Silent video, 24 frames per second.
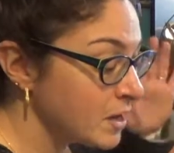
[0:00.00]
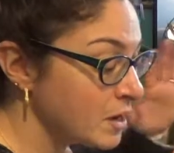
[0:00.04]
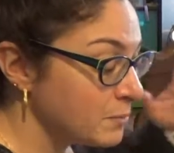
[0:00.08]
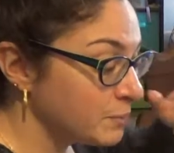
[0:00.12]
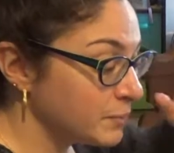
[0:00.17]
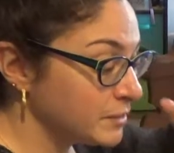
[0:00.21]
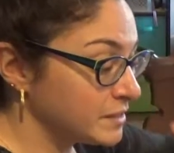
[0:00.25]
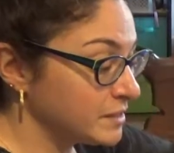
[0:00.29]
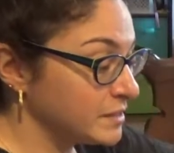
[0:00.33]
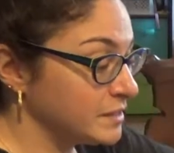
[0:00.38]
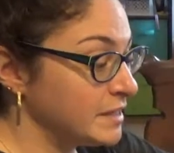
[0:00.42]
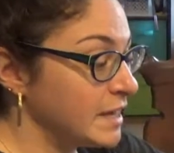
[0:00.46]

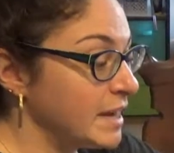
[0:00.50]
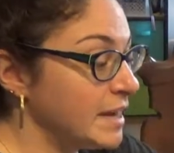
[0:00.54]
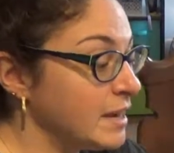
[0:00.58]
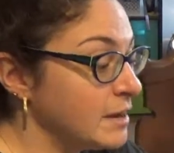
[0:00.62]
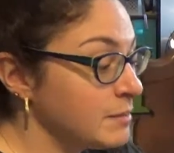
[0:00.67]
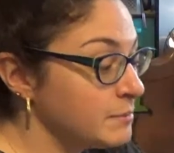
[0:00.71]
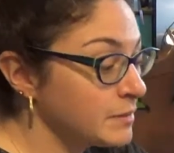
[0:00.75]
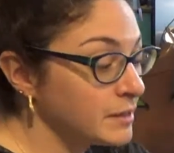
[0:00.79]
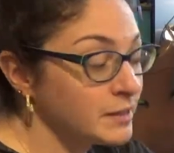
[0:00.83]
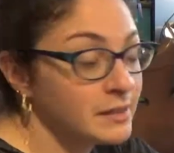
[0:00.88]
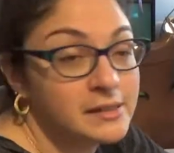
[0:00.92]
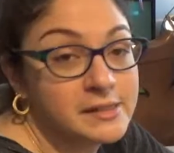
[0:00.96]
But today
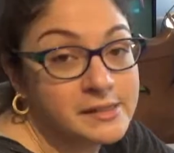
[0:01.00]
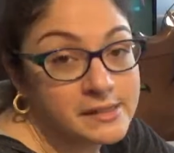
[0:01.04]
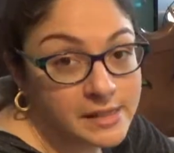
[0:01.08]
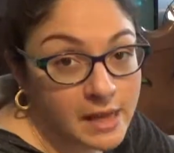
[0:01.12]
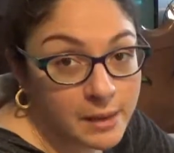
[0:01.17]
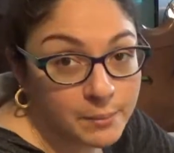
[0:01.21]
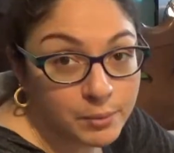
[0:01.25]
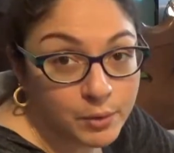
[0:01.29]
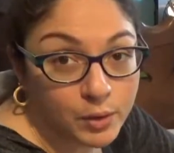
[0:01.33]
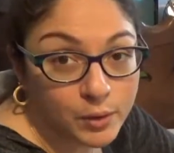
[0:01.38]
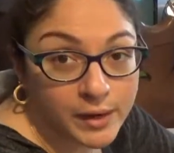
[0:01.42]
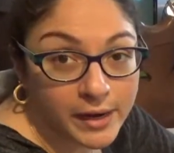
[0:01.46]
I'm going to
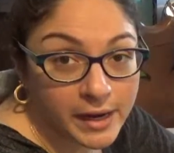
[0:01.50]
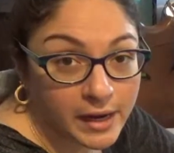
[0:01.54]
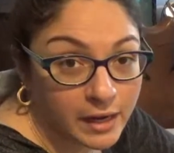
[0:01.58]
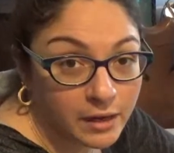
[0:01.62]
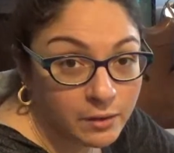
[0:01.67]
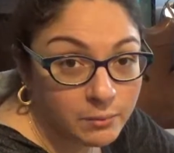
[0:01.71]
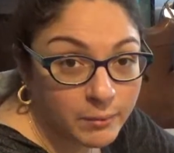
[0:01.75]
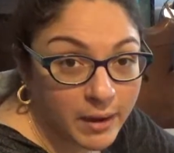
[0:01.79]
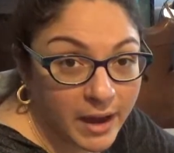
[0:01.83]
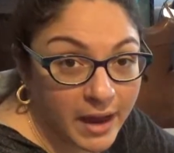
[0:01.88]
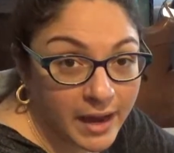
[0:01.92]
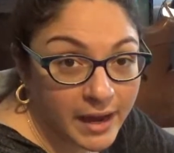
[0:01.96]

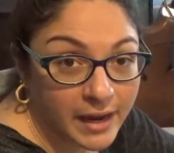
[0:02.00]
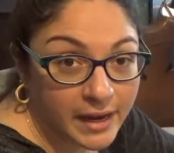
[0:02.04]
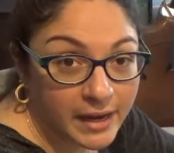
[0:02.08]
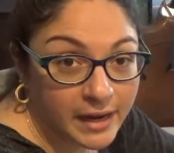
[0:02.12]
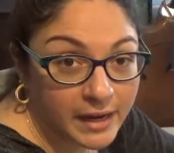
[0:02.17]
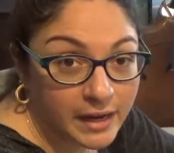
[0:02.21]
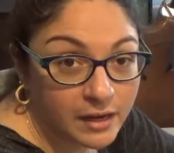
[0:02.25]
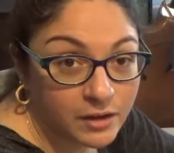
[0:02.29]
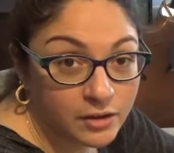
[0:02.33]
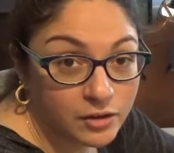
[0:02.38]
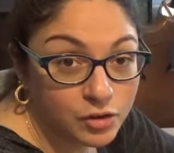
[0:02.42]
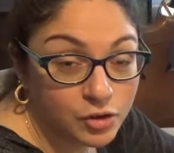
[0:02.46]
separate
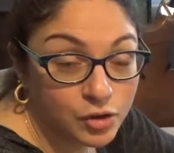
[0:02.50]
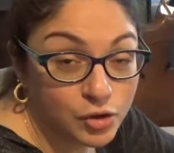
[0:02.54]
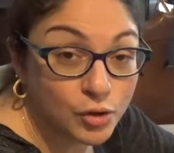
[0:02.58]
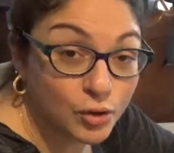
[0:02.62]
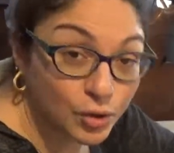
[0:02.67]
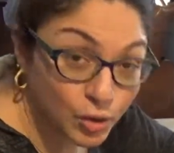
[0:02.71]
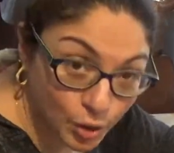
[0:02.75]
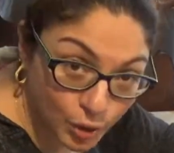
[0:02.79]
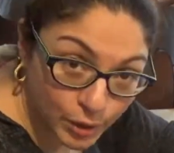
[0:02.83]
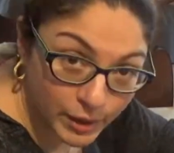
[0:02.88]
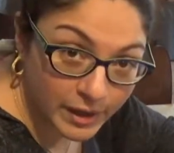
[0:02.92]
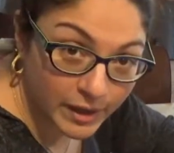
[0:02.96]
my new
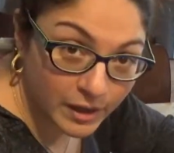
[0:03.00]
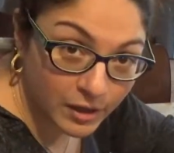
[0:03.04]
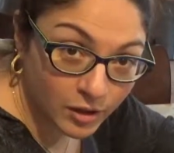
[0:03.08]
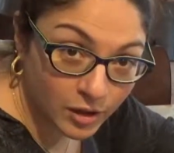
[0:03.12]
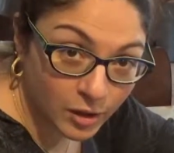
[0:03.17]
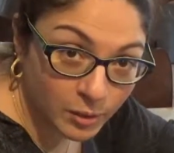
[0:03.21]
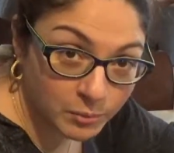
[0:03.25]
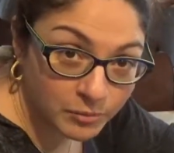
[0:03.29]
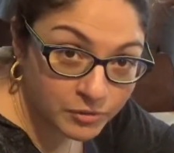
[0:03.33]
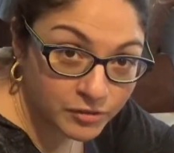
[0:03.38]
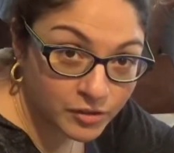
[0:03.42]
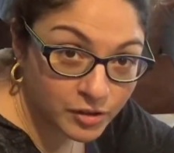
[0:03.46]

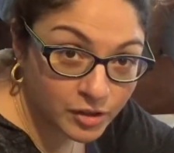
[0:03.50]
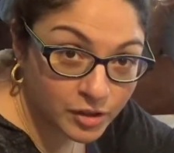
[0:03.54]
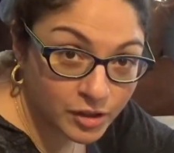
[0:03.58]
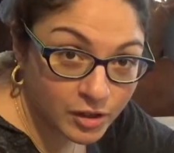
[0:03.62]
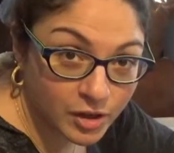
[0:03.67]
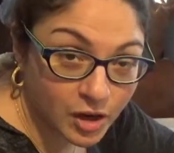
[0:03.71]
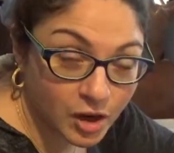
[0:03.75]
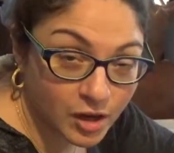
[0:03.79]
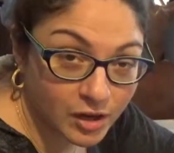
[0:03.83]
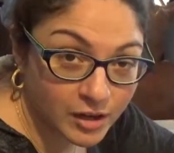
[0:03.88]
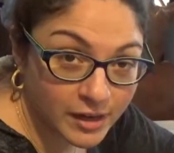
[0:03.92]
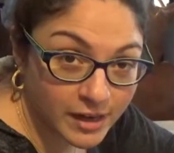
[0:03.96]
curriculum for
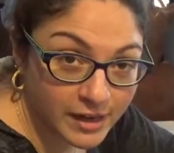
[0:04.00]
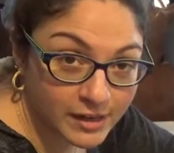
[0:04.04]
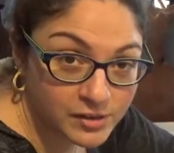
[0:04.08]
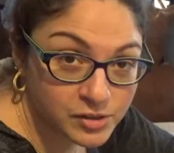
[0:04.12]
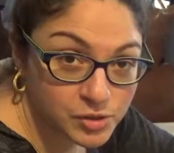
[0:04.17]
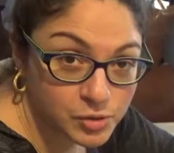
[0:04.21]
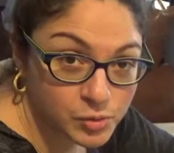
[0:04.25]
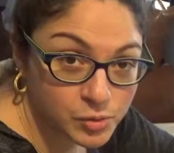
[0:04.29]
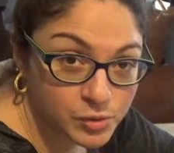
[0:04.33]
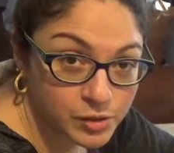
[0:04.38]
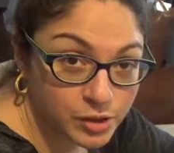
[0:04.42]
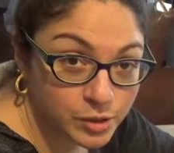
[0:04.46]
our next
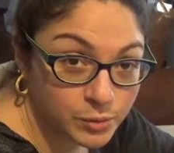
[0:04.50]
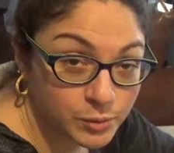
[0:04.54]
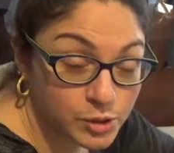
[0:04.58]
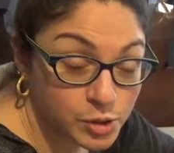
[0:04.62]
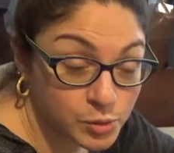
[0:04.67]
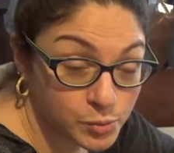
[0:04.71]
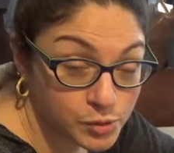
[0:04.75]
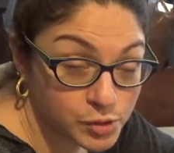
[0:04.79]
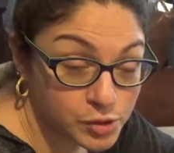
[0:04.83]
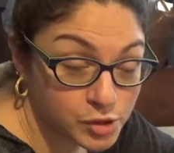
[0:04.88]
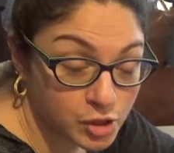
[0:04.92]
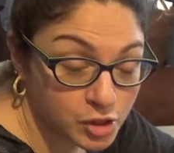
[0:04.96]
school year,
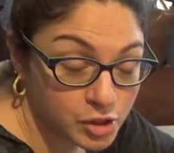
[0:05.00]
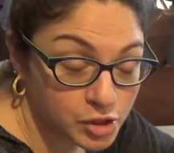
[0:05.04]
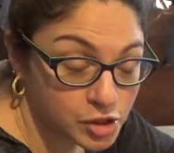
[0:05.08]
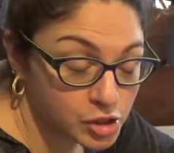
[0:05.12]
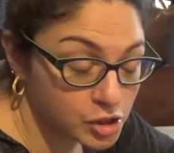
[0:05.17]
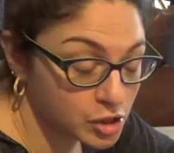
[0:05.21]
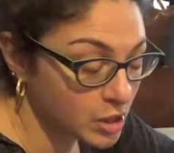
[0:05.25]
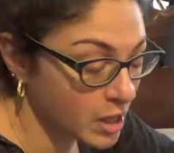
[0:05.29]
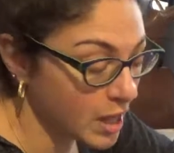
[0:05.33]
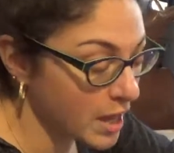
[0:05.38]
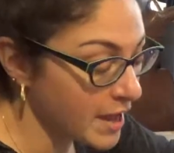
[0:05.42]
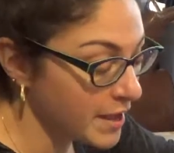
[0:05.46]
which will start in
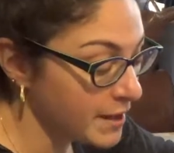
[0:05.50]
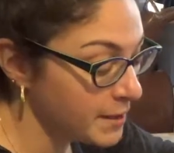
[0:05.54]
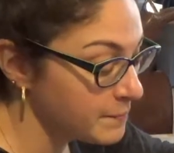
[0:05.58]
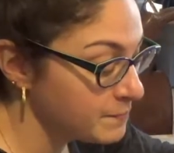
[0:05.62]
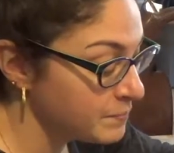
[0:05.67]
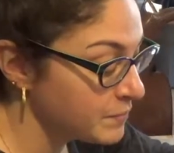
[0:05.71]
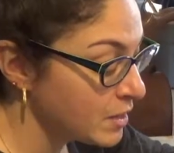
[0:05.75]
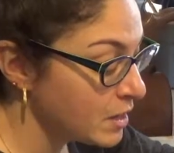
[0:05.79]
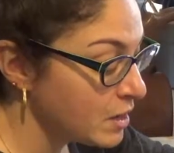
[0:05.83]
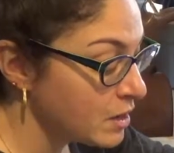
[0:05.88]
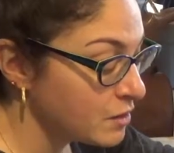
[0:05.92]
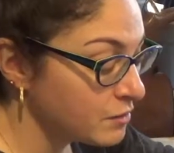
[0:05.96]
July,
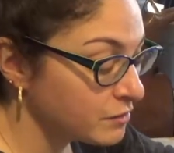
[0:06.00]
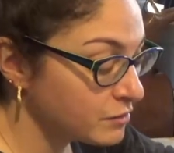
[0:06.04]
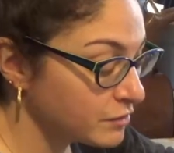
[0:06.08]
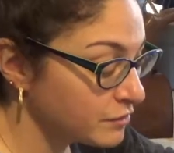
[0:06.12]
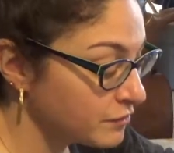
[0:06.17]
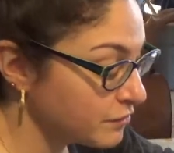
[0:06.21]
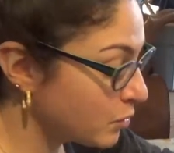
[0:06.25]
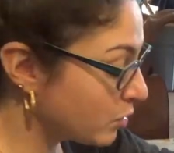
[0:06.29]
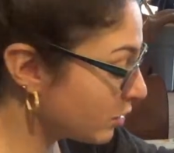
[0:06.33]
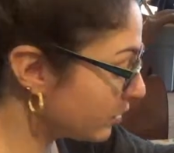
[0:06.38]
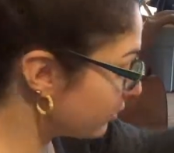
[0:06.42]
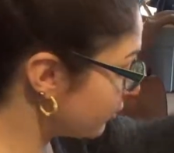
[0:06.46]
for
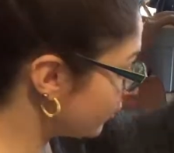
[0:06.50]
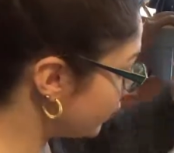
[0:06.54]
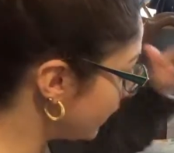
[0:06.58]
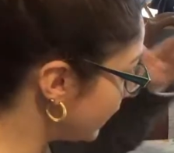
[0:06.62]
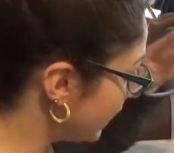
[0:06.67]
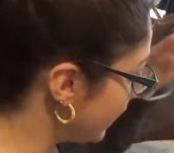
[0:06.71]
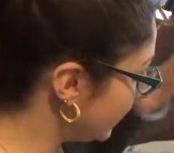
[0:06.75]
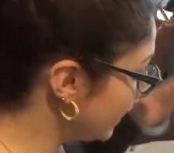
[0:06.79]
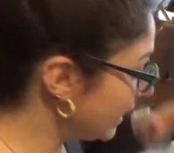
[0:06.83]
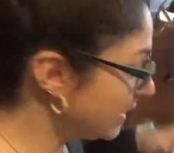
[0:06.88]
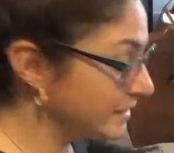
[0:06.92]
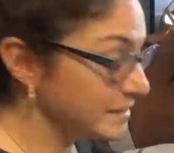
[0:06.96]
4th
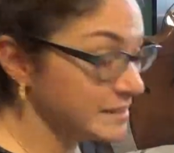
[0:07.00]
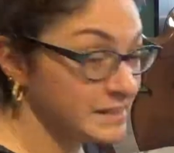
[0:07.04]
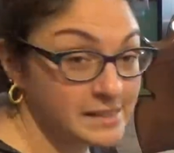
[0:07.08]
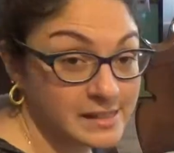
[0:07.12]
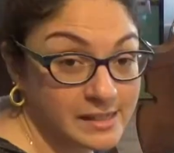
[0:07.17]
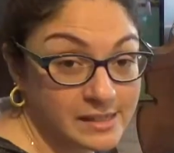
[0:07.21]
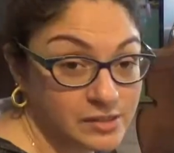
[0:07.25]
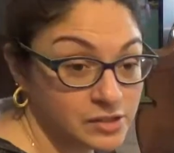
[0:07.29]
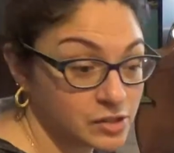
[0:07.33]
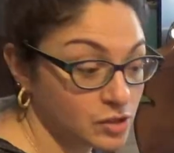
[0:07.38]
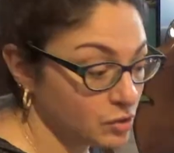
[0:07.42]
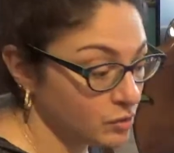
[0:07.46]
grade and
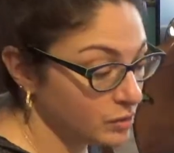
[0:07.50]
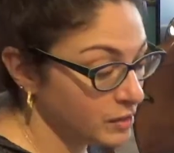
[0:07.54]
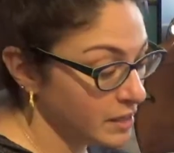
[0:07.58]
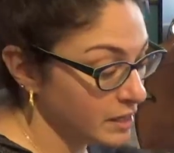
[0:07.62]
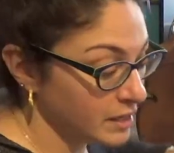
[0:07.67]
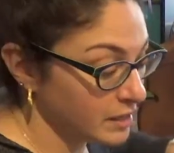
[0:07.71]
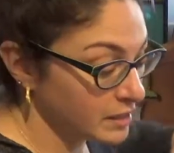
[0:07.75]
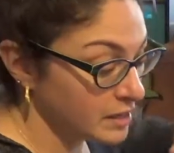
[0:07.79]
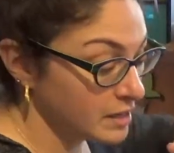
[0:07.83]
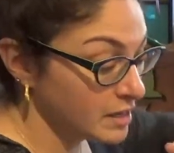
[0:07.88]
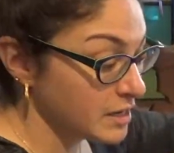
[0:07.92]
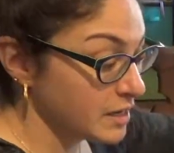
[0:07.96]
6th
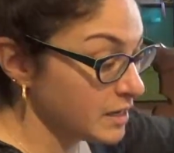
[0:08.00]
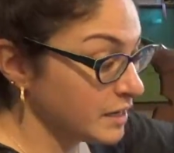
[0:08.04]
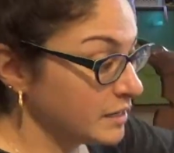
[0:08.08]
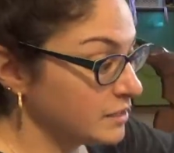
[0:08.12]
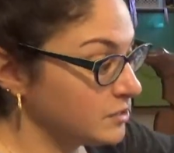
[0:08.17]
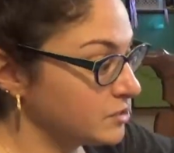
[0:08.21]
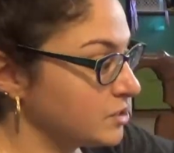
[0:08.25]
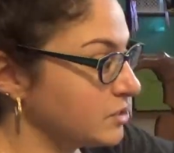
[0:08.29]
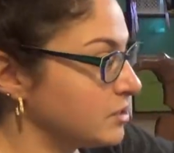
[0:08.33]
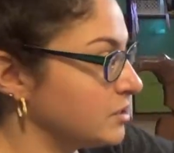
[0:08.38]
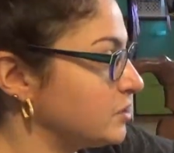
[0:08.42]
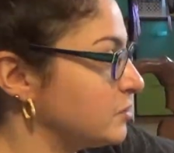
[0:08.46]
grade
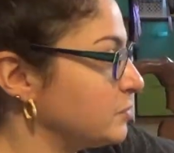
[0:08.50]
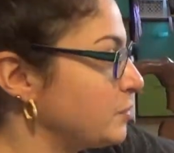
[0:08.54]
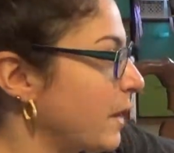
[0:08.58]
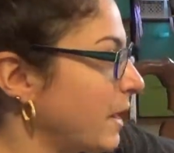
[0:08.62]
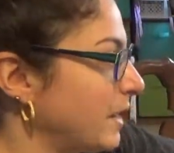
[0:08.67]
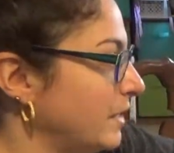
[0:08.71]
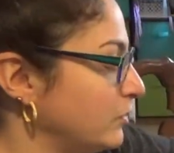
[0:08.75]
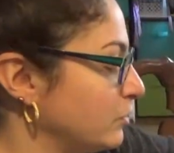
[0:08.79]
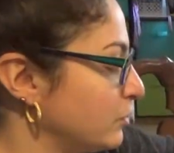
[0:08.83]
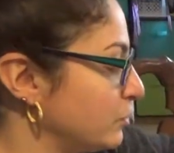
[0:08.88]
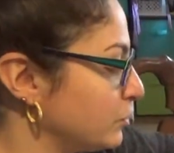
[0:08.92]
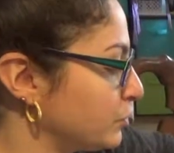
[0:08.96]
into these
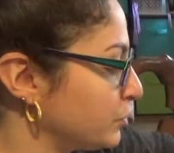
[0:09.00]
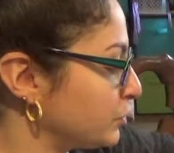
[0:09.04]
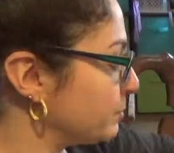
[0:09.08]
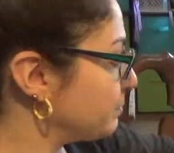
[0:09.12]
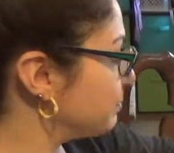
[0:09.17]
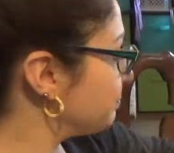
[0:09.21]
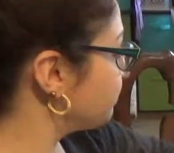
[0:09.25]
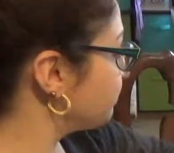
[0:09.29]
binders.